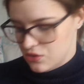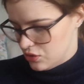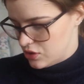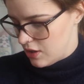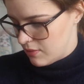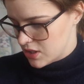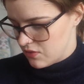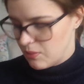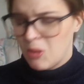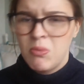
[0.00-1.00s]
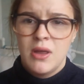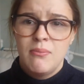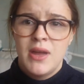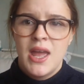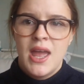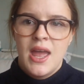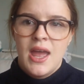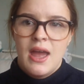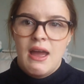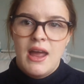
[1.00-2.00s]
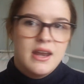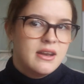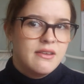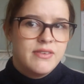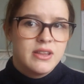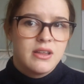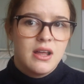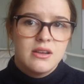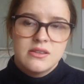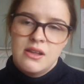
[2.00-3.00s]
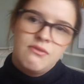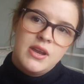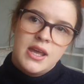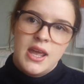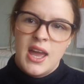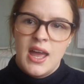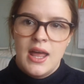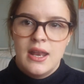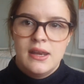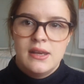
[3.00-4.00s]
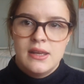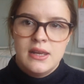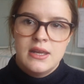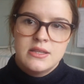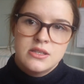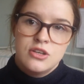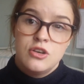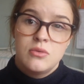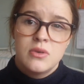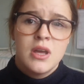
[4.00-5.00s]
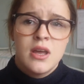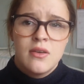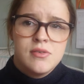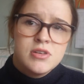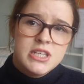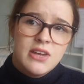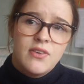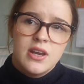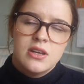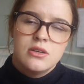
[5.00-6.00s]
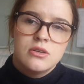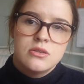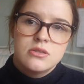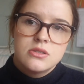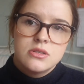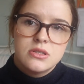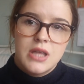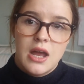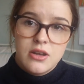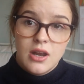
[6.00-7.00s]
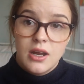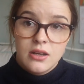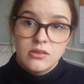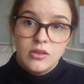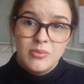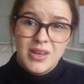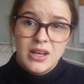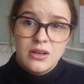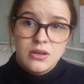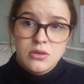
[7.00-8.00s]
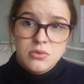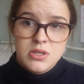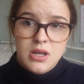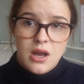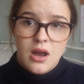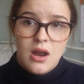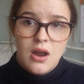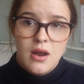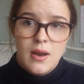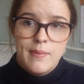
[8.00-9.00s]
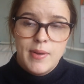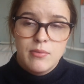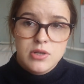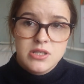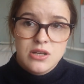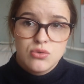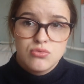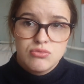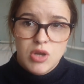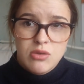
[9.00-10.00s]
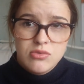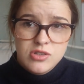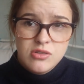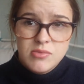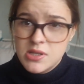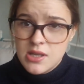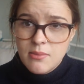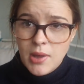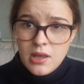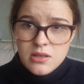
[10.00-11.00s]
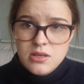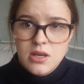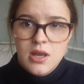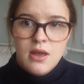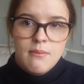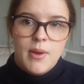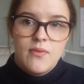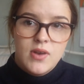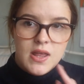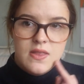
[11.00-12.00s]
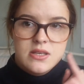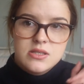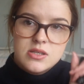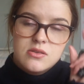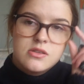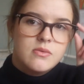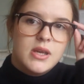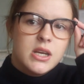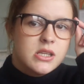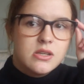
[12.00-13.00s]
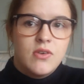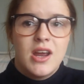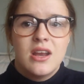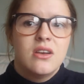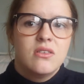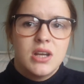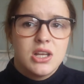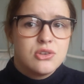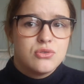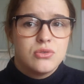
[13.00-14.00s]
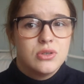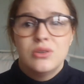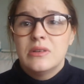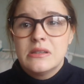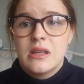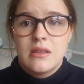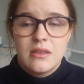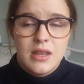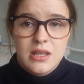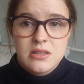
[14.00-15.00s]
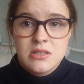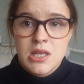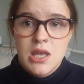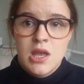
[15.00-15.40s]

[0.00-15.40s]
not so much of a problem. And I think the colour is lovely, and it's a nude. Usually I find nudes that are dark suit me, nudes which are a bit more subtle don't suit me so much, but I feel like this suits me and is a very natural nude, so that's